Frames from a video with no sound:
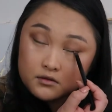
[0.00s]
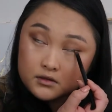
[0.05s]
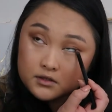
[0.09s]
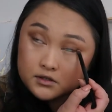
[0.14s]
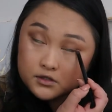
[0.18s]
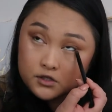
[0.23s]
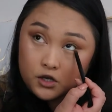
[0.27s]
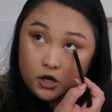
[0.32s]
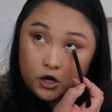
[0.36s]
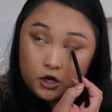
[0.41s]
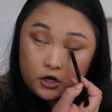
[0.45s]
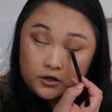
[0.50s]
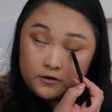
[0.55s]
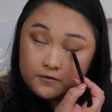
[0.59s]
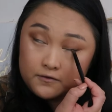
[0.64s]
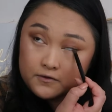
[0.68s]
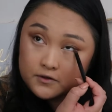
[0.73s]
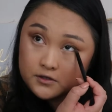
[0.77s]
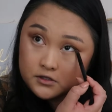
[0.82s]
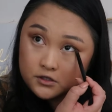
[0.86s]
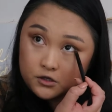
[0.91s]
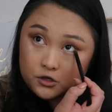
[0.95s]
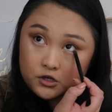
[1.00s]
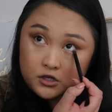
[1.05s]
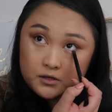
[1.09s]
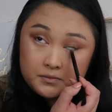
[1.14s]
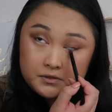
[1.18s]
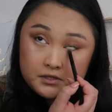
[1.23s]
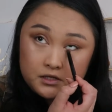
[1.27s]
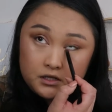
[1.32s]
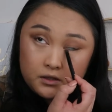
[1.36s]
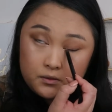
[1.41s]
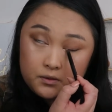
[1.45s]
Sorry if this
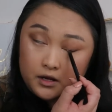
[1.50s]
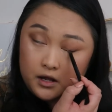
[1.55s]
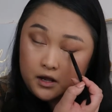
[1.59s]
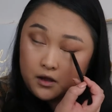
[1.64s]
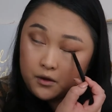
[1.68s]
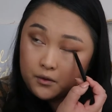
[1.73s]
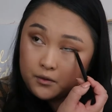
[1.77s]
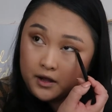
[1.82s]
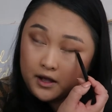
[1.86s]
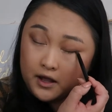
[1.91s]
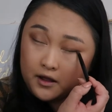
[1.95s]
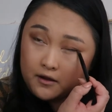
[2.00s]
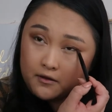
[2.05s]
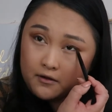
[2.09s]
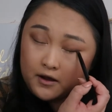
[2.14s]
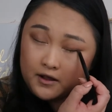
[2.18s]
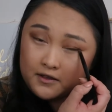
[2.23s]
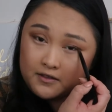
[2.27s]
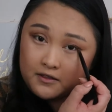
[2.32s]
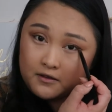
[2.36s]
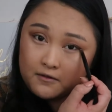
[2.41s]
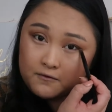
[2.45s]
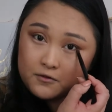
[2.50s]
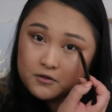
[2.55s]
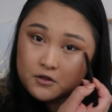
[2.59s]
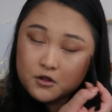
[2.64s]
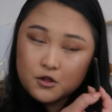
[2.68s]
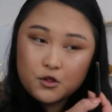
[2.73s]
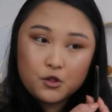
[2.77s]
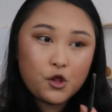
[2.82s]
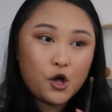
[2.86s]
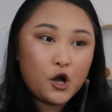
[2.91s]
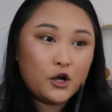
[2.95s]
creeps anyone out. I think for the
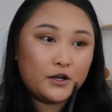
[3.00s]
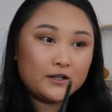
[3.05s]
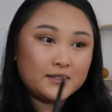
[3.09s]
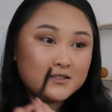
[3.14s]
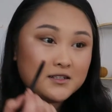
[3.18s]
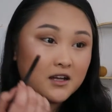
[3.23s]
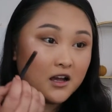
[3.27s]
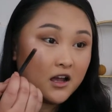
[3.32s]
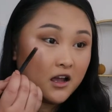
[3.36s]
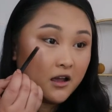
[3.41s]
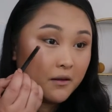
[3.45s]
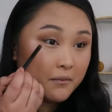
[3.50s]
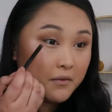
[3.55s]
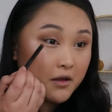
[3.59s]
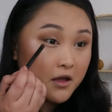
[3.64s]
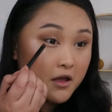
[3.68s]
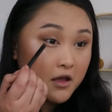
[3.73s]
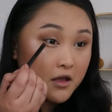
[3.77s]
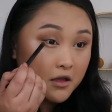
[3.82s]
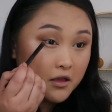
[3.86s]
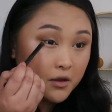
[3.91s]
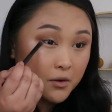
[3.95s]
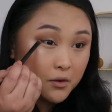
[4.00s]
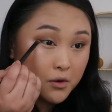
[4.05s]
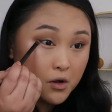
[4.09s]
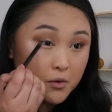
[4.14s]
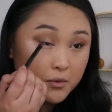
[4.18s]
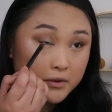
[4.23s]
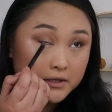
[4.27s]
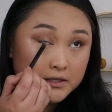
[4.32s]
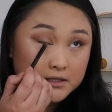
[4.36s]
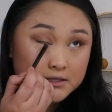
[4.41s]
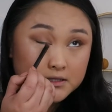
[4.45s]
longest time, it would
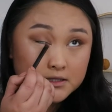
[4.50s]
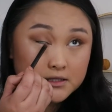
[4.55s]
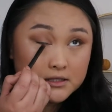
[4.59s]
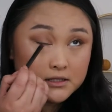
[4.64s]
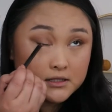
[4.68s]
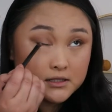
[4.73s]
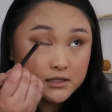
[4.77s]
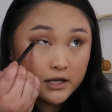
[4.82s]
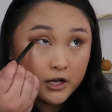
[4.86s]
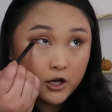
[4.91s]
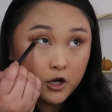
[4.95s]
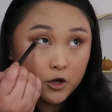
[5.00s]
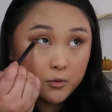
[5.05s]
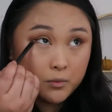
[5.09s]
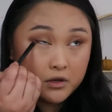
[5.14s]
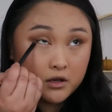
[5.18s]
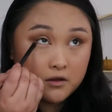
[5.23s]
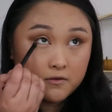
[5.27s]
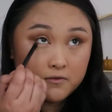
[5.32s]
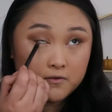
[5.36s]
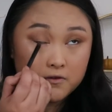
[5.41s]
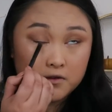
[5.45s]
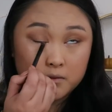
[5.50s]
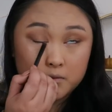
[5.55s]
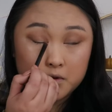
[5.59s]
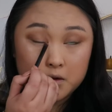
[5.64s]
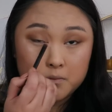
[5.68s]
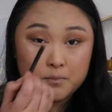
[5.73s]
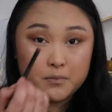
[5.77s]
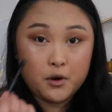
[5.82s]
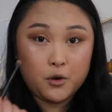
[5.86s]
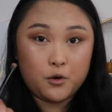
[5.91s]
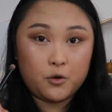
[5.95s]
always scare me. I feel like I'm
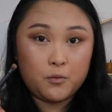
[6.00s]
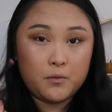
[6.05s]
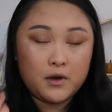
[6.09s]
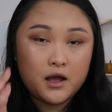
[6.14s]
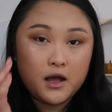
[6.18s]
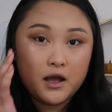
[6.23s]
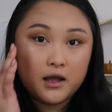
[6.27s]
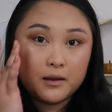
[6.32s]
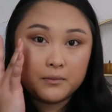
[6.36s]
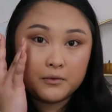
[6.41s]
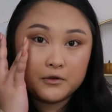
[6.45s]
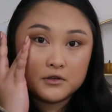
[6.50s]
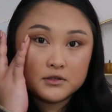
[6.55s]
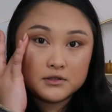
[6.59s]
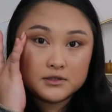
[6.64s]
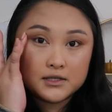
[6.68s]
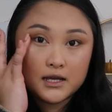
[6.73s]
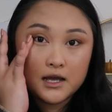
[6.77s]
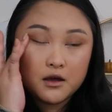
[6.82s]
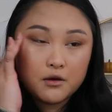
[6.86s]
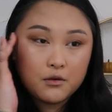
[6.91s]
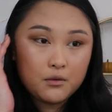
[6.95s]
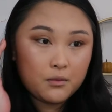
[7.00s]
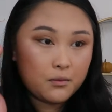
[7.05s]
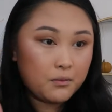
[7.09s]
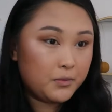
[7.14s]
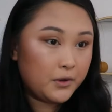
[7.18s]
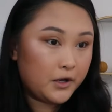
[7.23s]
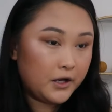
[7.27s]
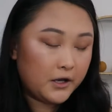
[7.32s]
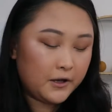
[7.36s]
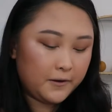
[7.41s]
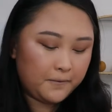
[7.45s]
gonna poke my eyeballs out,
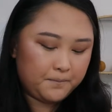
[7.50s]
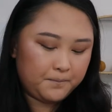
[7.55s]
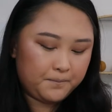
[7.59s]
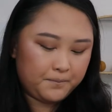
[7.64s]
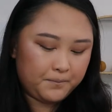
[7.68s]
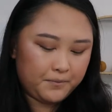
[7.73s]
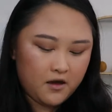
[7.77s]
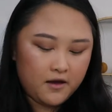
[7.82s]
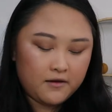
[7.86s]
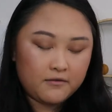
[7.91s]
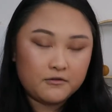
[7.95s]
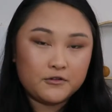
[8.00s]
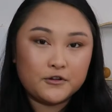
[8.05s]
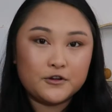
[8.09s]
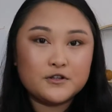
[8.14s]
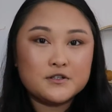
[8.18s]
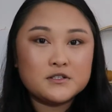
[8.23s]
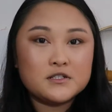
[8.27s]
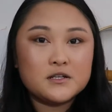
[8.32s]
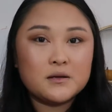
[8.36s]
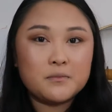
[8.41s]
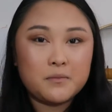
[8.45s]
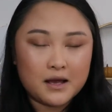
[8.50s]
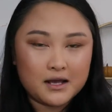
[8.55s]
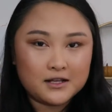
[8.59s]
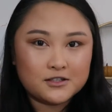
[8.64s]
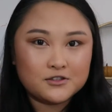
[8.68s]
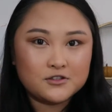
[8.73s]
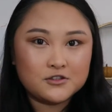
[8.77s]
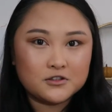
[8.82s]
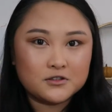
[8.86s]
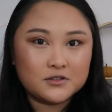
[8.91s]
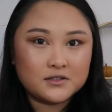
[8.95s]
but I learned to
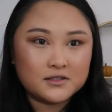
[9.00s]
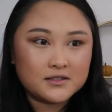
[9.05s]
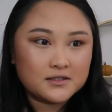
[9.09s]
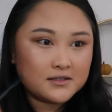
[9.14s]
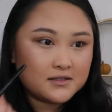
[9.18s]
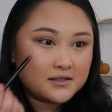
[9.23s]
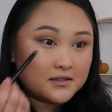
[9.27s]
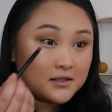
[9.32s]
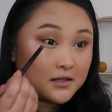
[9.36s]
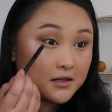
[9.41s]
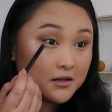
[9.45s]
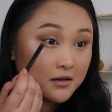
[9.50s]
master this.